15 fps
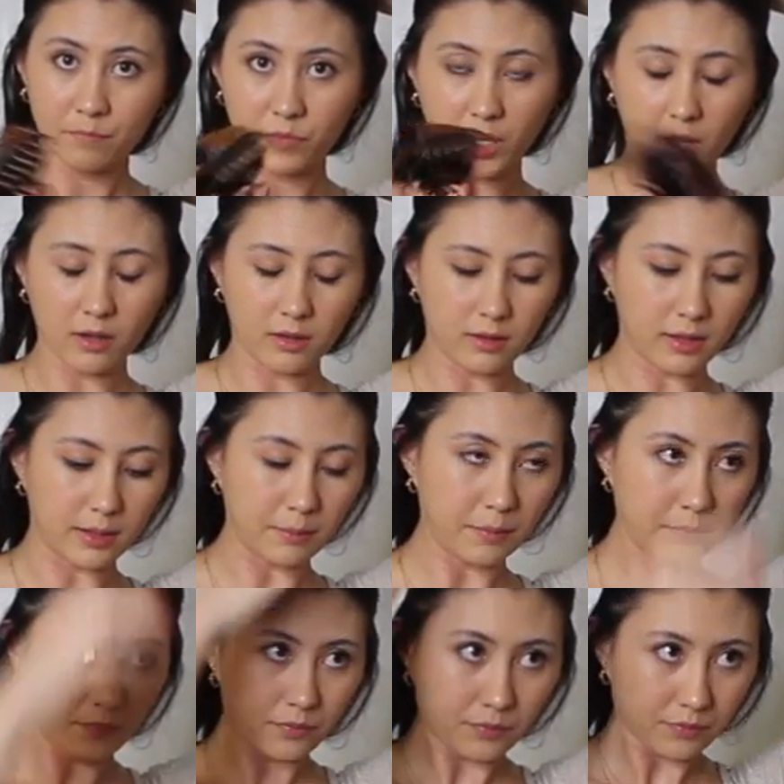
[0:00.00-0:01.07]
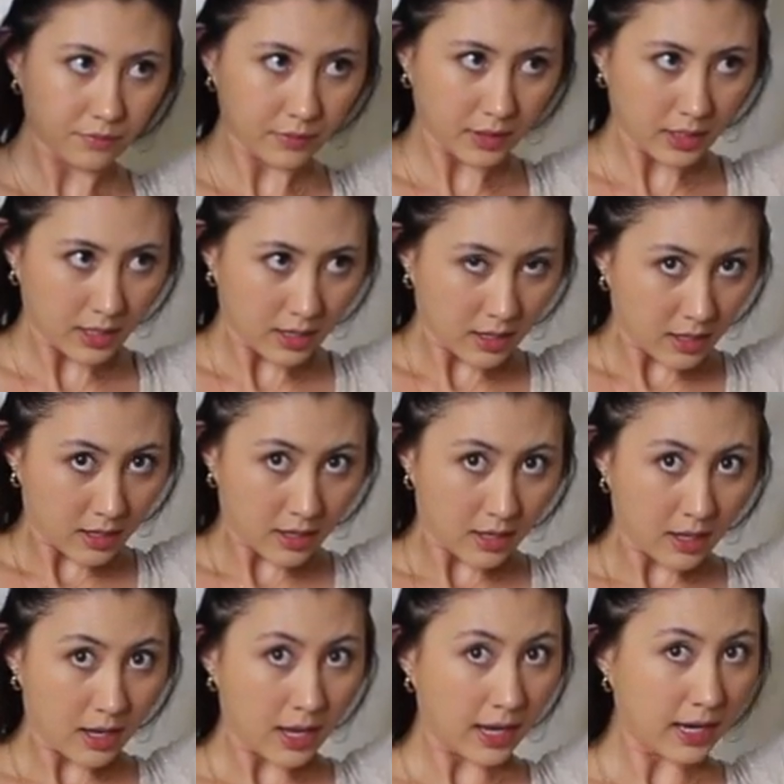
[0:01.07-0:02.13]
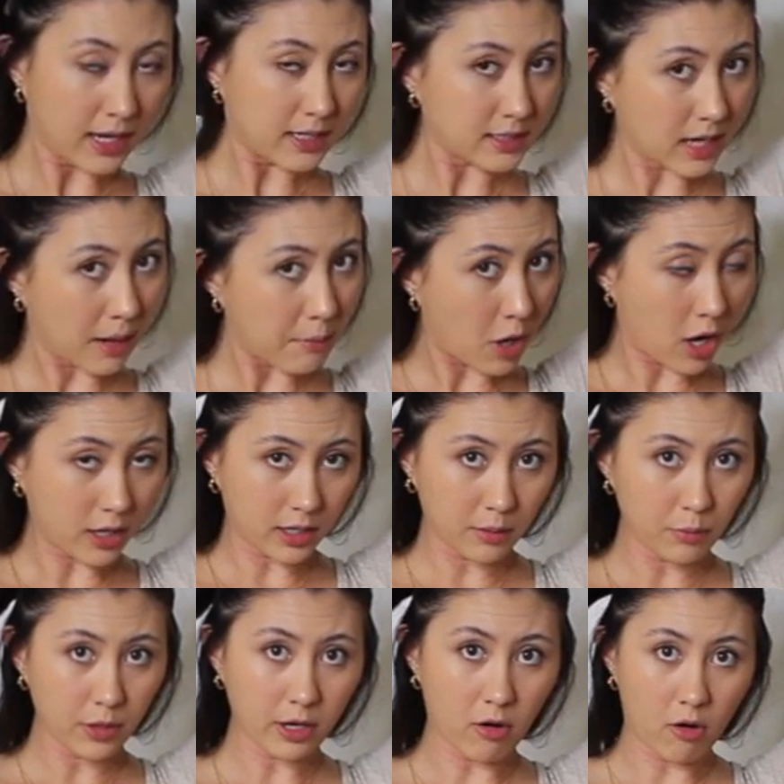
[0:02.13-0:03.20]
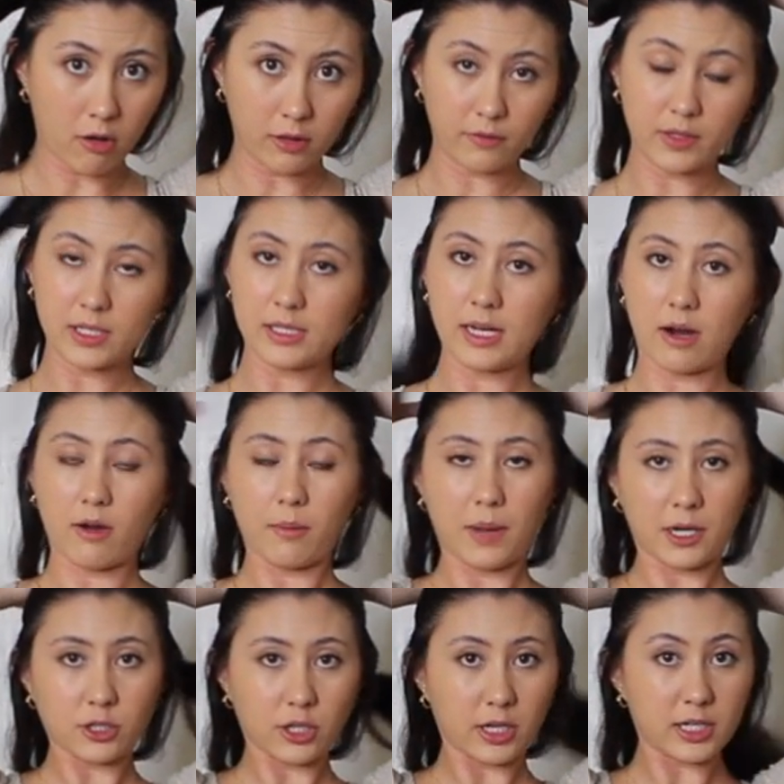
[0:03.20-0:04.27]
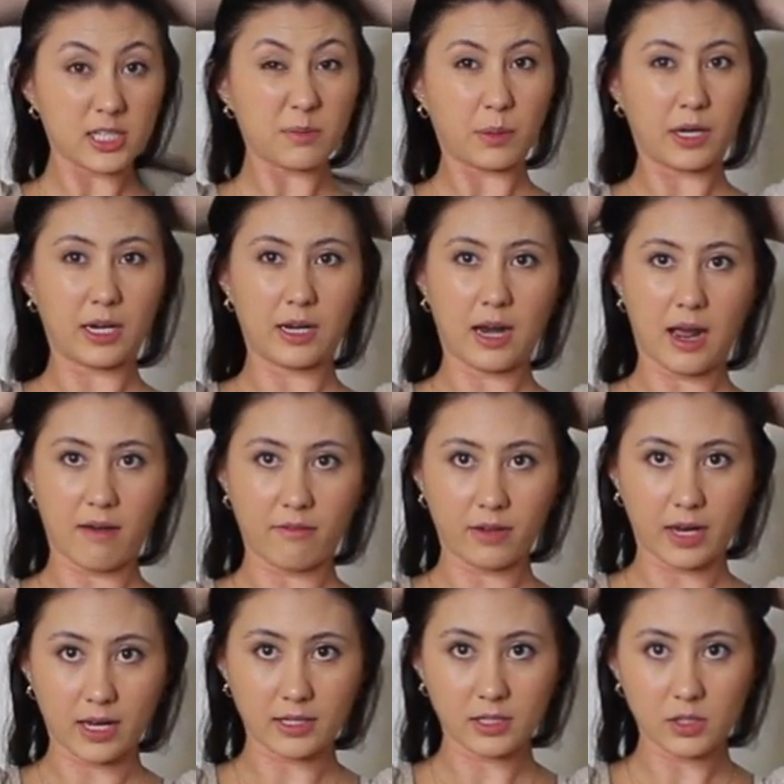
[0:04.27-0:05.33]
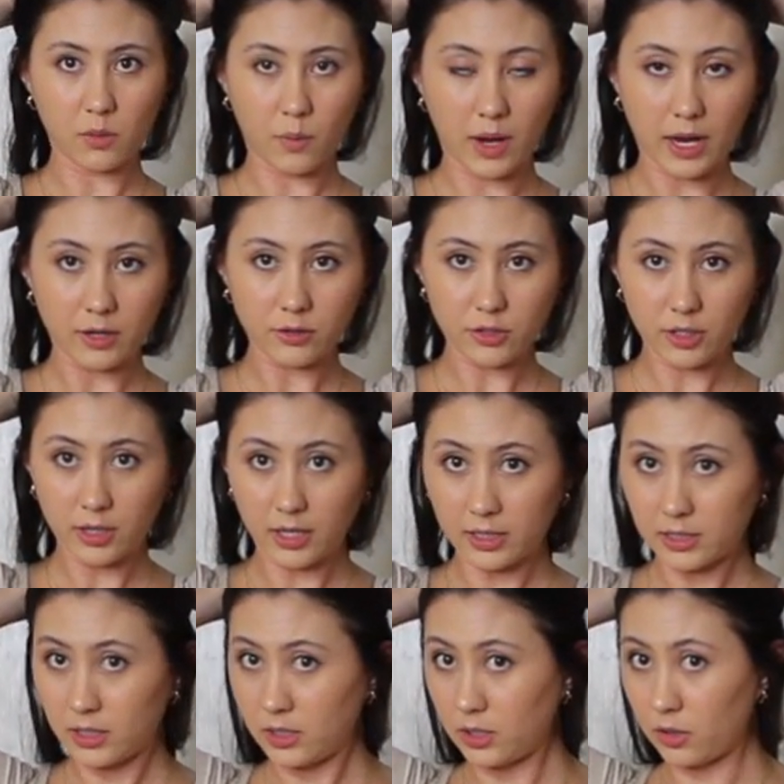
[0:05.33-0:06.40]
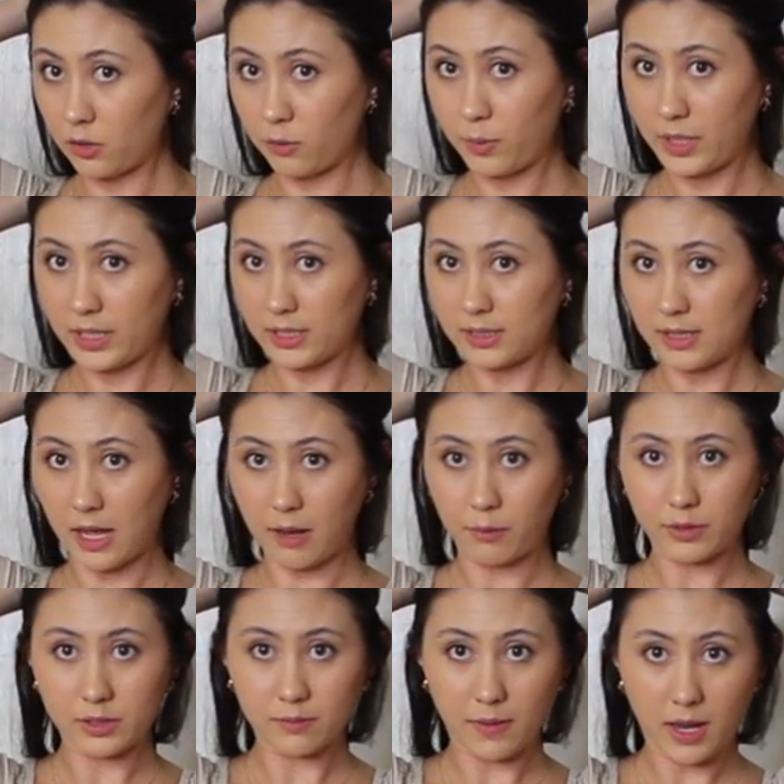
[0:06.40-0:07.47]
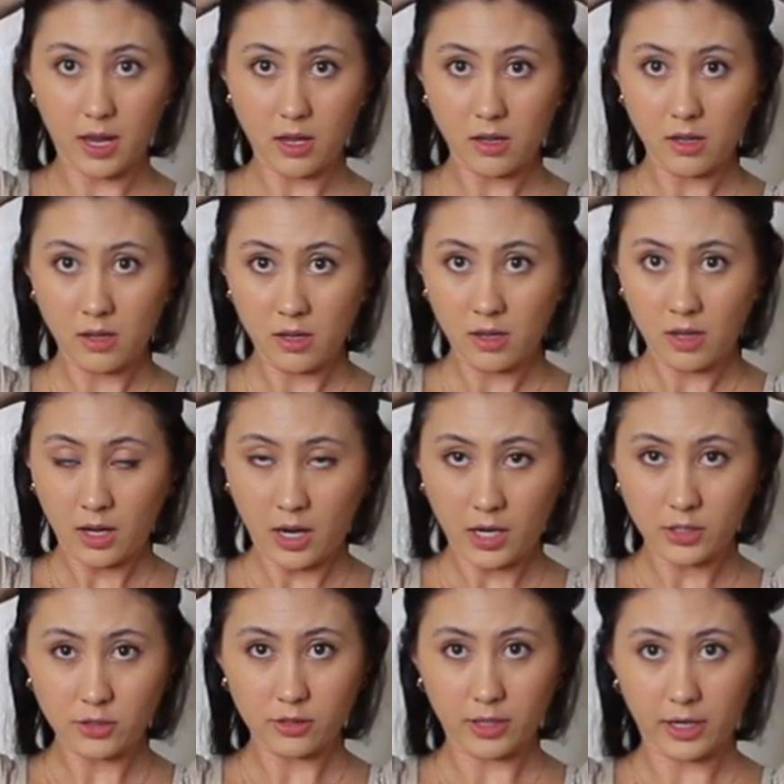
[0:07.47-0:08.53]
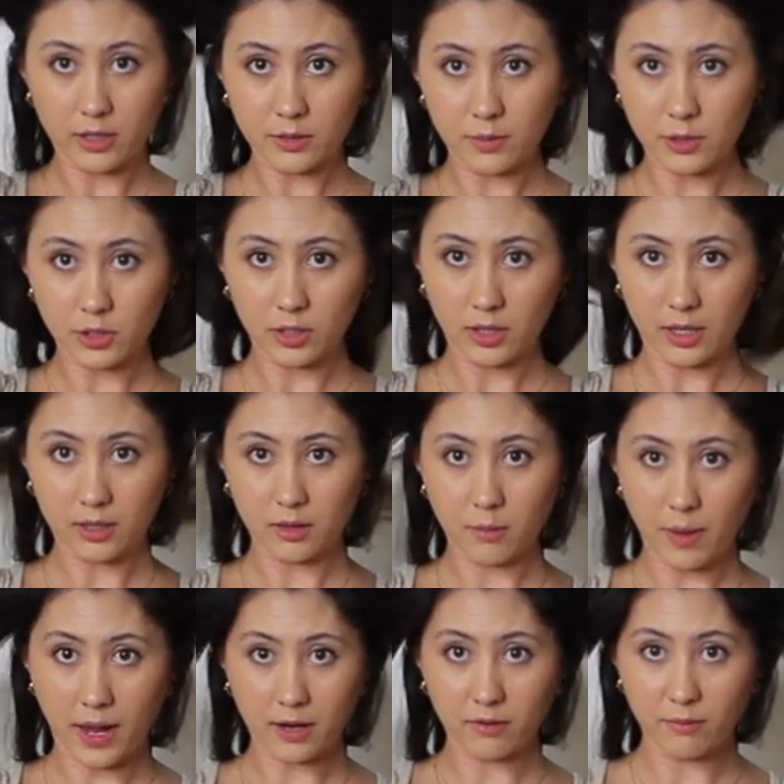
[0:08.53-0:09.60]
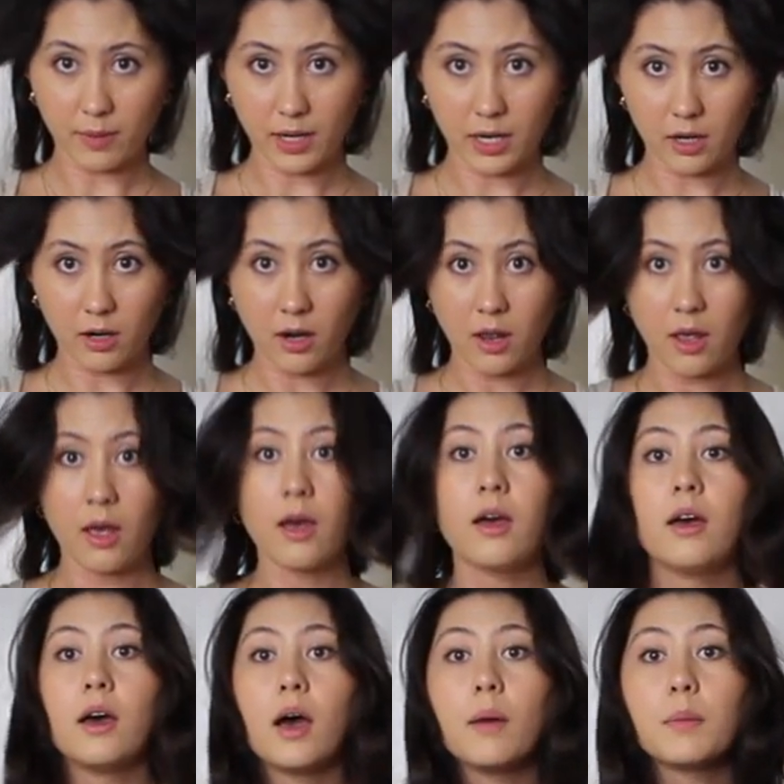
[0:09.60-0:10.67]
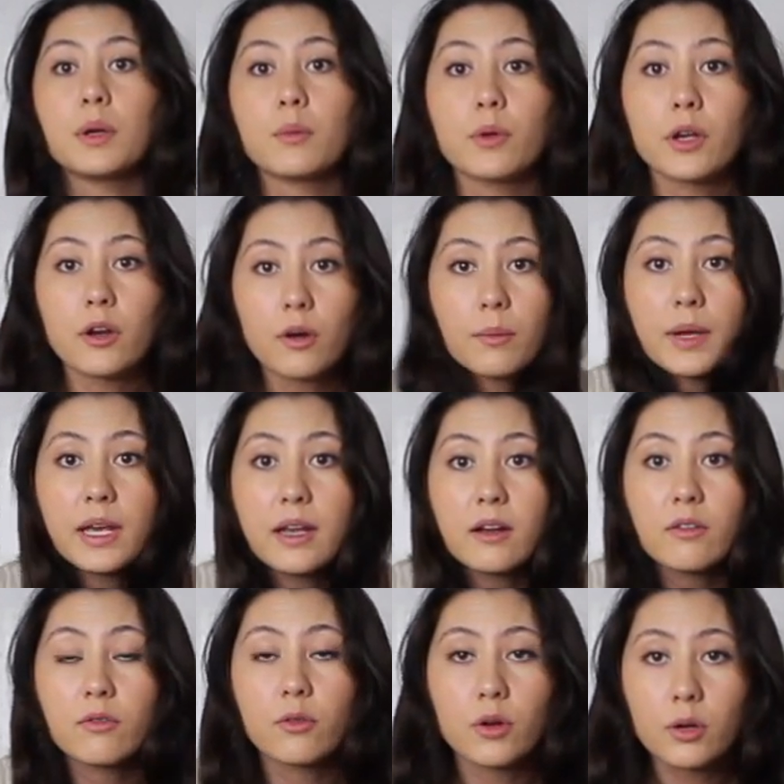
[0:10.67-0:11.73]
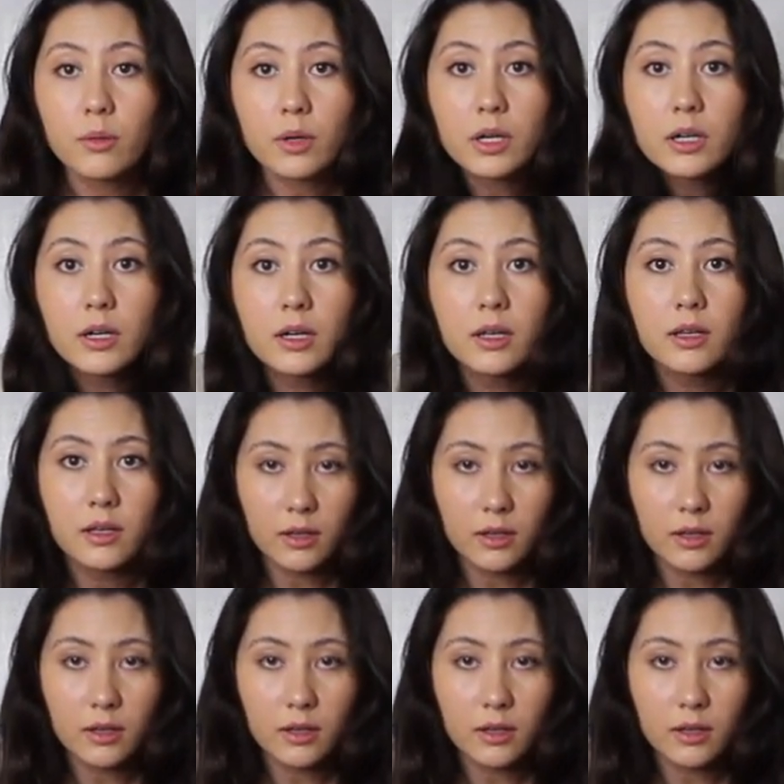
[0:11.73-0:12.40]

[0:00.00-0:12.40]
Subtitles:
unclip, and I'm not gonna bring all of this down. I'm actually gonna split it in half again. So what I usually like to do, because that was my under layer, especially like the back of my hair, I'm gonna bring all my hair forward,